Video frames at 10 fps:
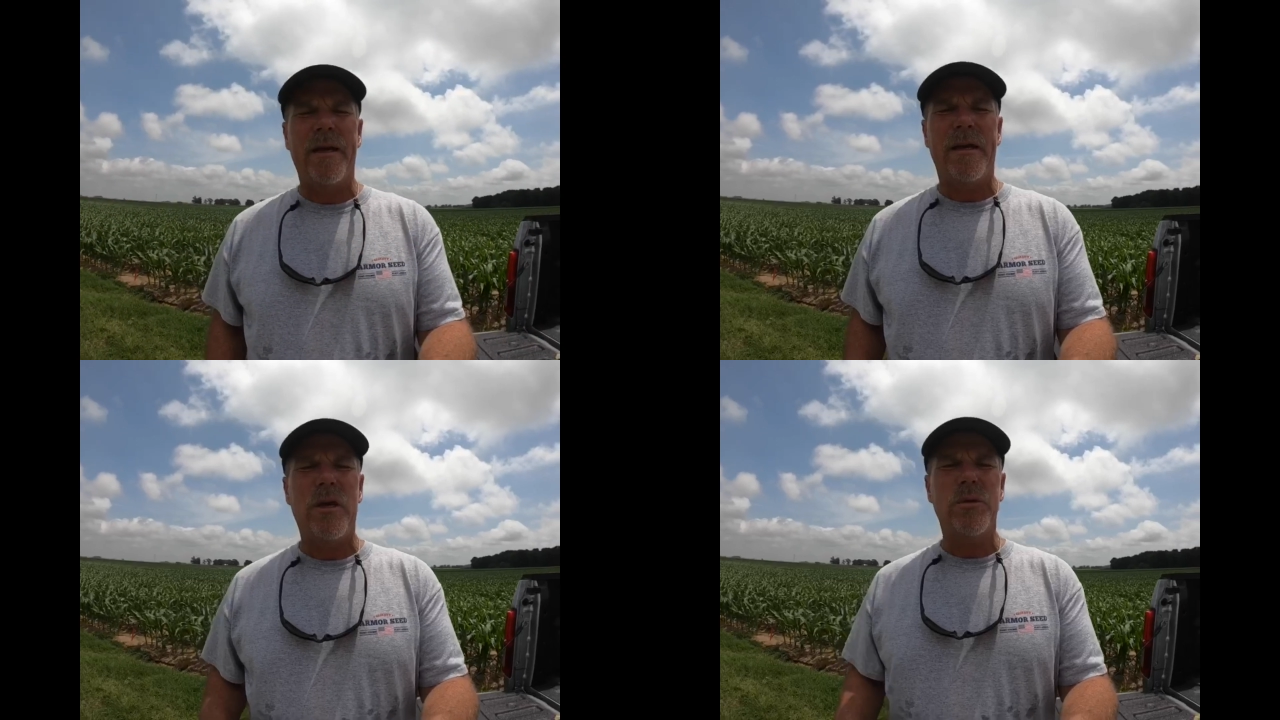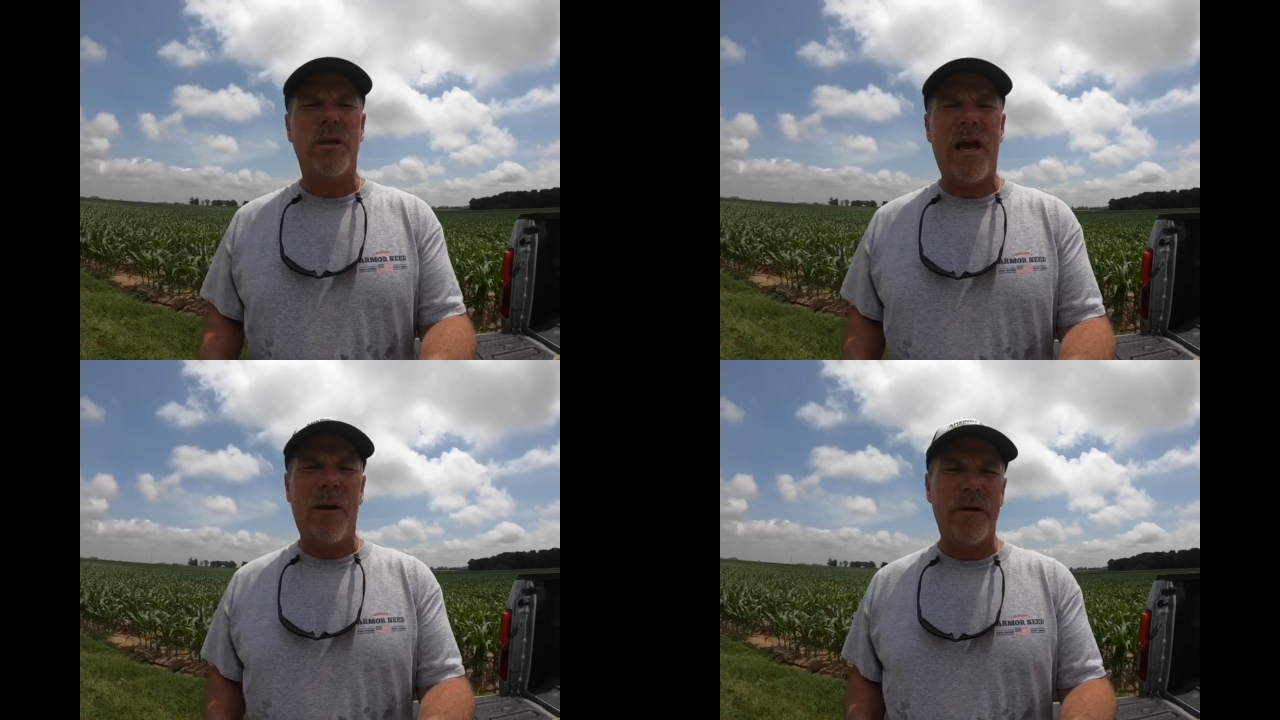
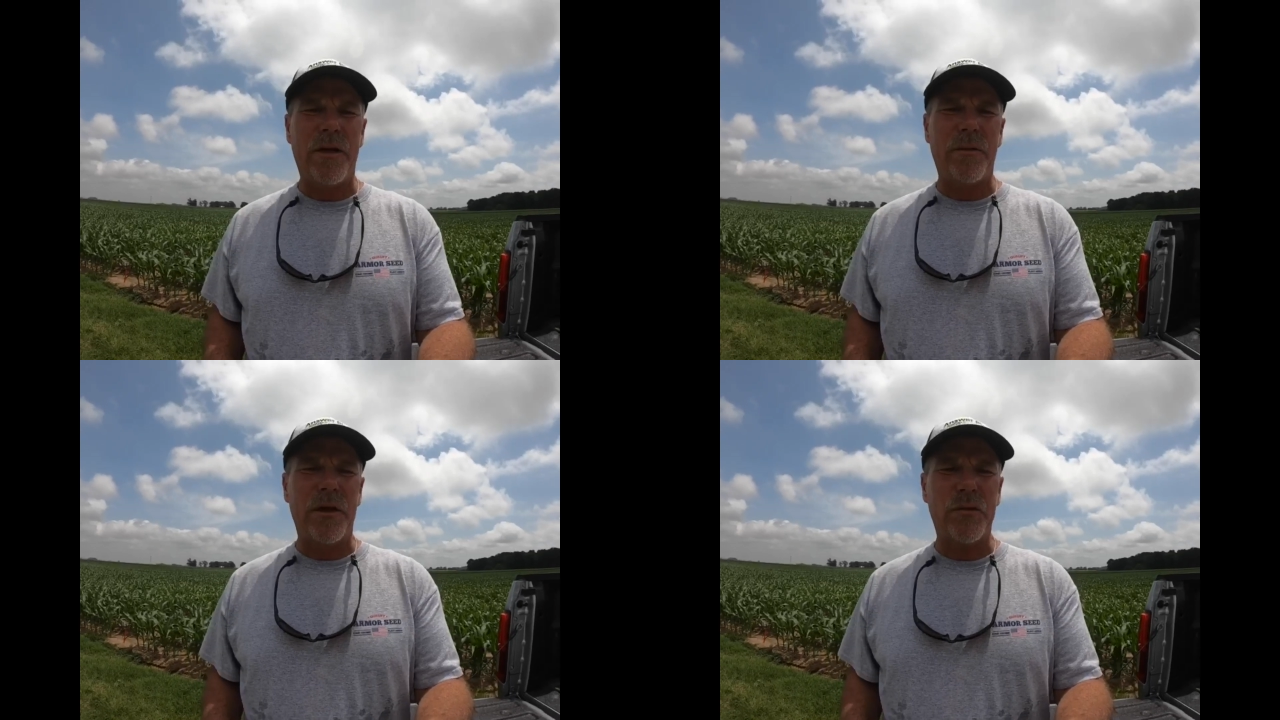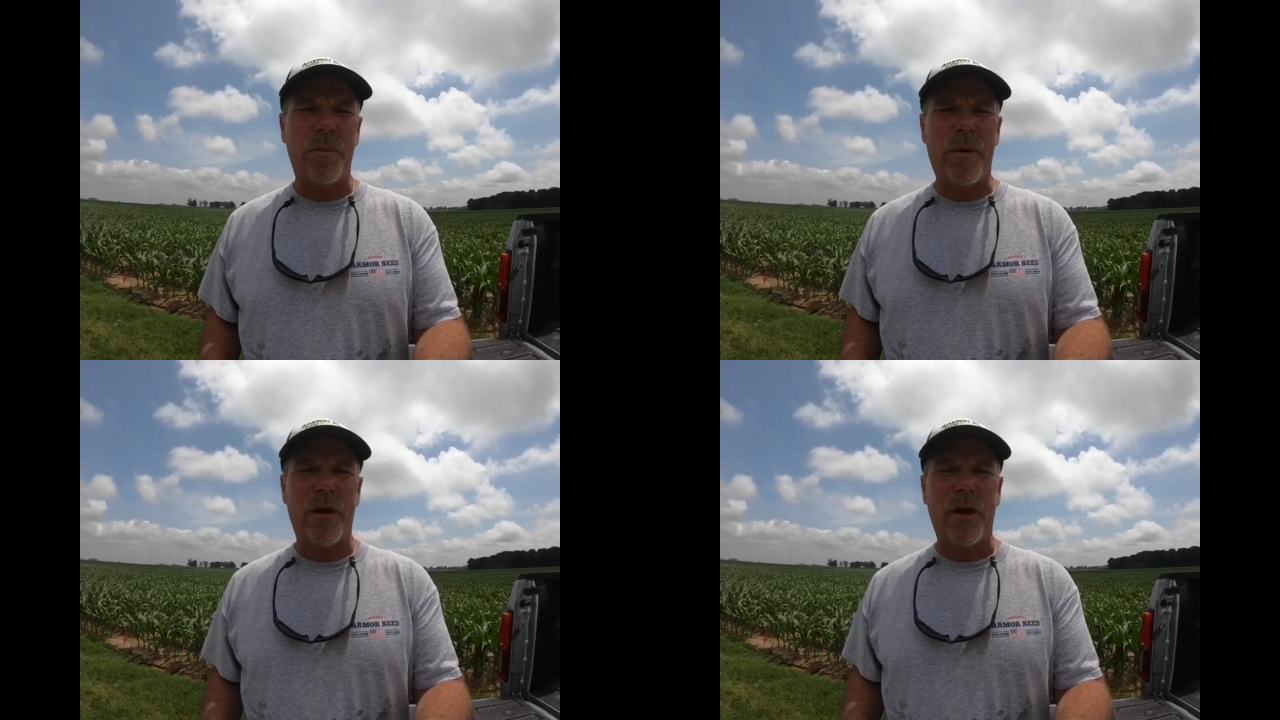Usually I would do this
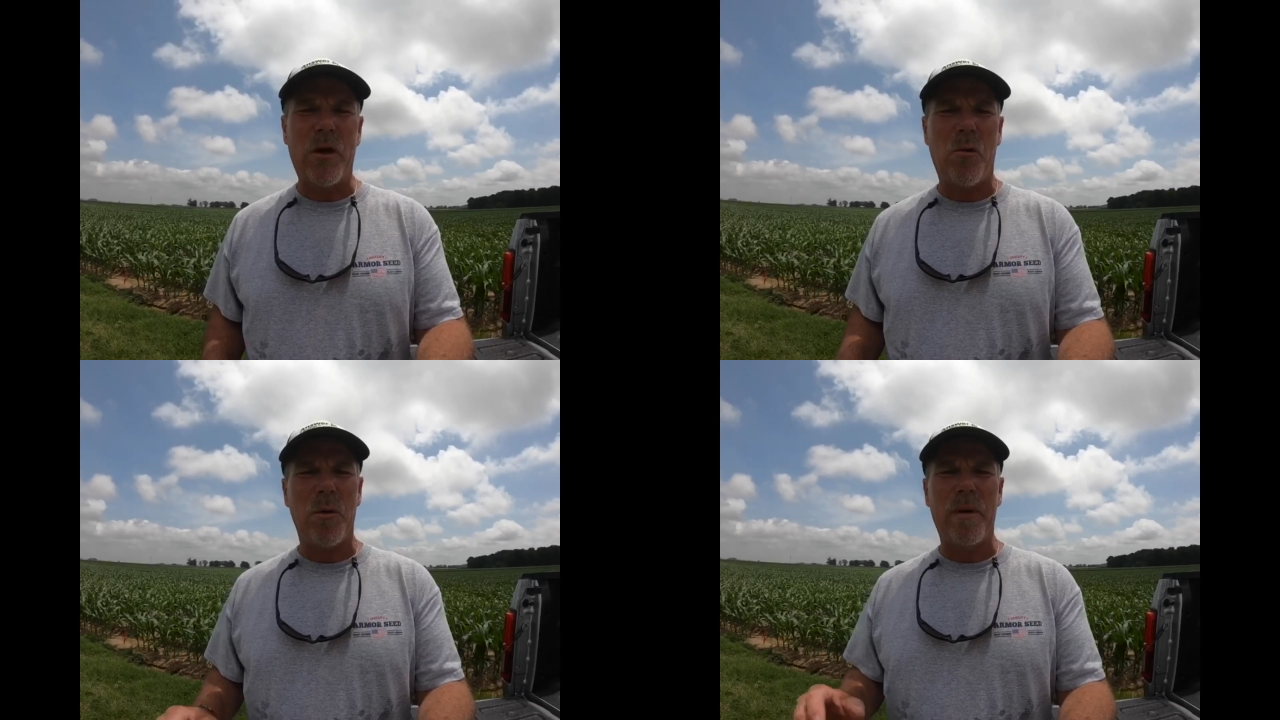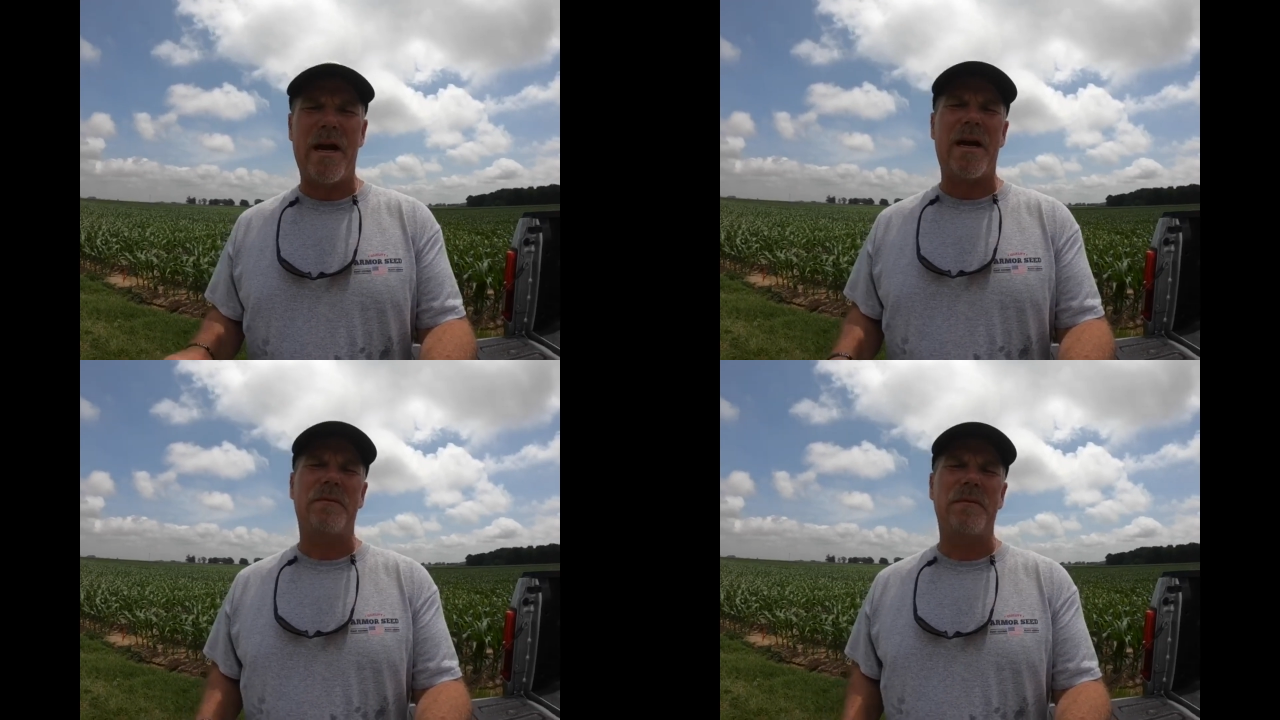with bigger corn, but
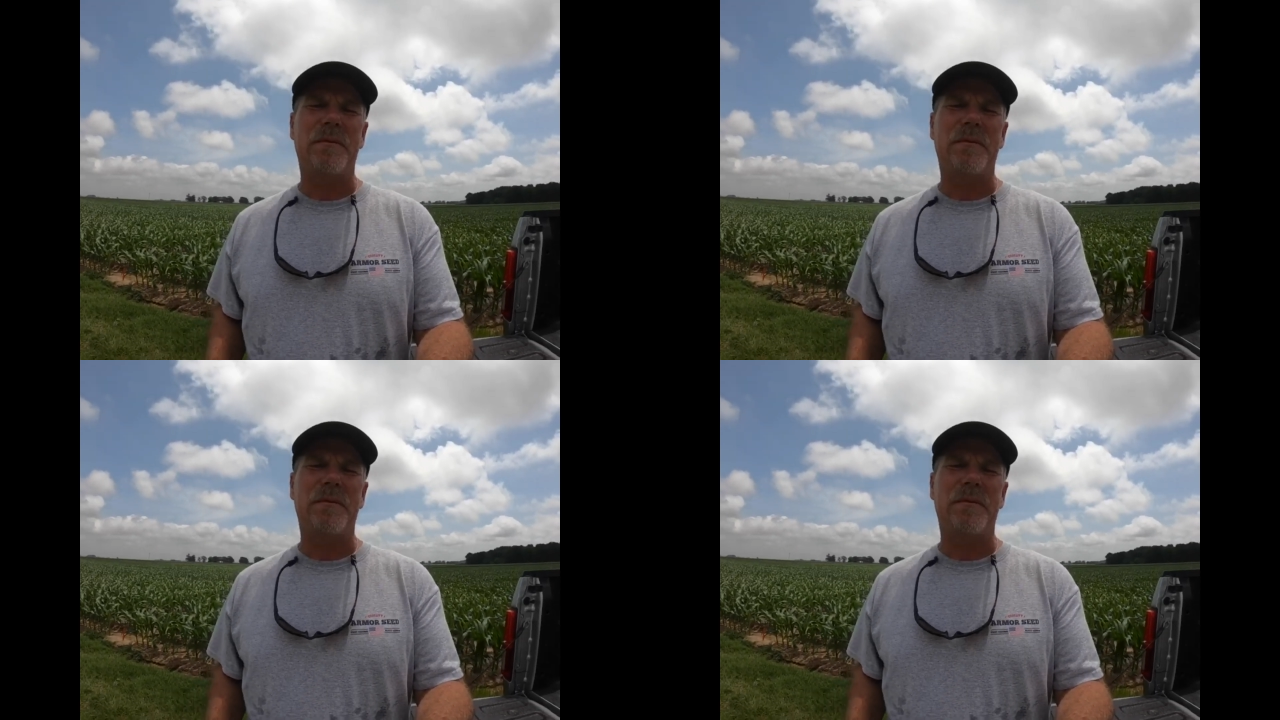I